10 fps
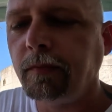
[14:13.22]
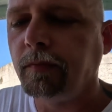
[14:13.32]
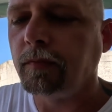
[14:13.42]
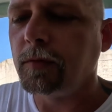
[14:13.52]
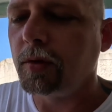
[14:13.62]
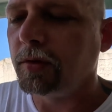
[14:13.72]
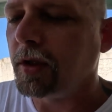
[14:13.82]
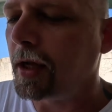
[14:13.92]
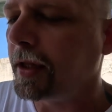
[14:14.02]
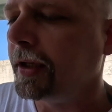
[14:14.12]
Mm, so it's
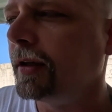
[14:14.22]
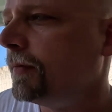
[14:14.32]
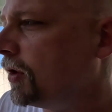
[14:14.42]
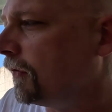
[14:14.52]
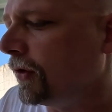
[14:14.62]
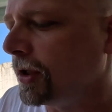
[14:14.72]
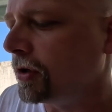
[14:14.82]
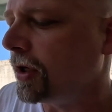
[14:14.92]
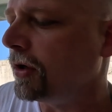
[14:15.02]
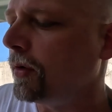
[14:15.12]
not like, you don't feel like
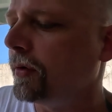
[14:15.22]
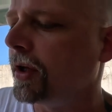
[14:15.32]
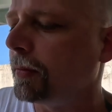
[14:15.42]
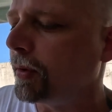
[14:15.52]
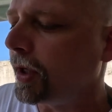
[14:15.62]
you're eating a whole thing of